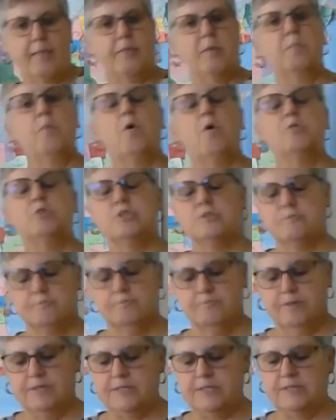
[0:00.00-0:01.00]
The most
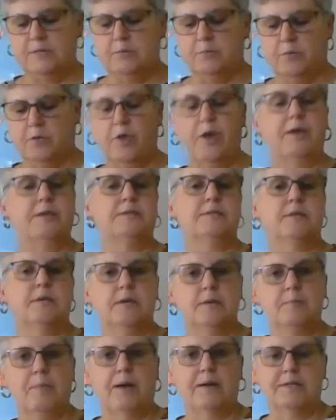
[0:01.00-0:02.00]
visited place
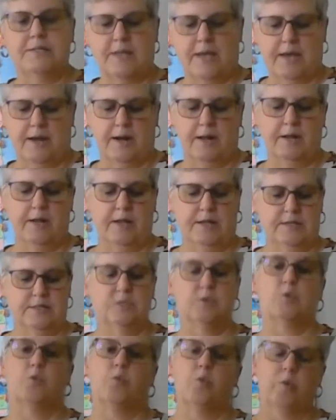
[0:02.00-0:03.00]
in Montana is
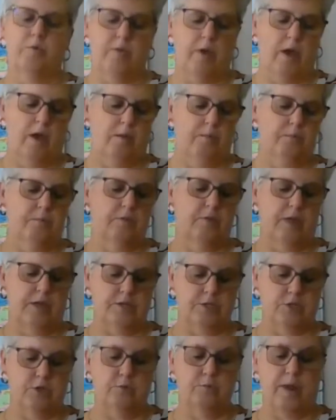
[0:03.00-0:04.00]
the um,
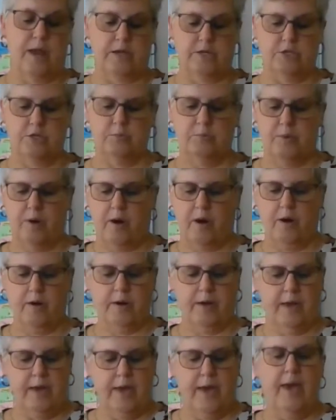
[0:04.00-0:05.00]
Glacier National Park,
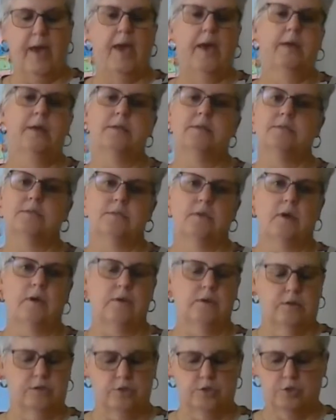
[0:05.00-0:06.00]
and it's
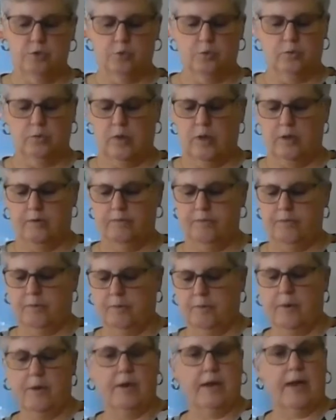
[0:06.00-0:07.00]
the jewel of
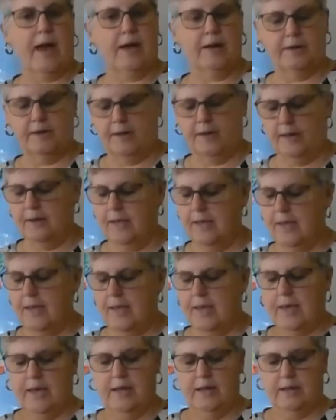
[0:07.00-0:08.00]
the continent.
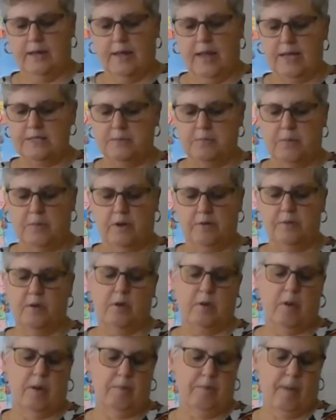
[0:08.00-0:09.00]
It lies among
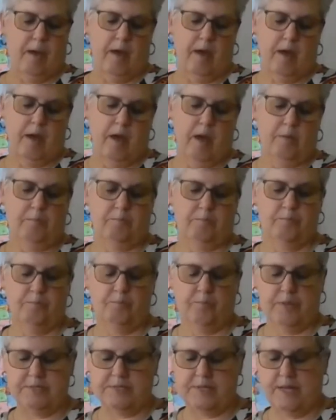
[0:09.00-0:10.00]
the, um,
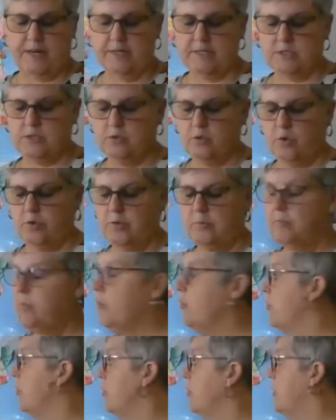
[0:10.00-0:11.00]
Montana's northern
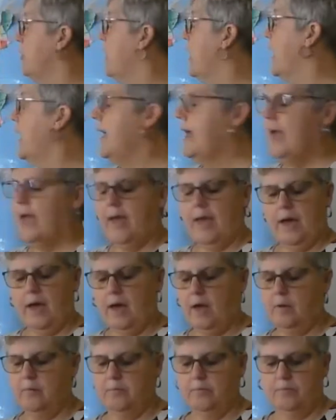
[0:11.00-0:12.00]
border
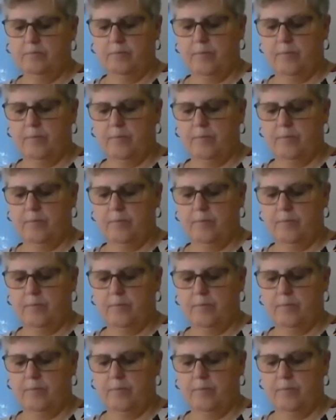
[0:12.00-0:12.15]
um,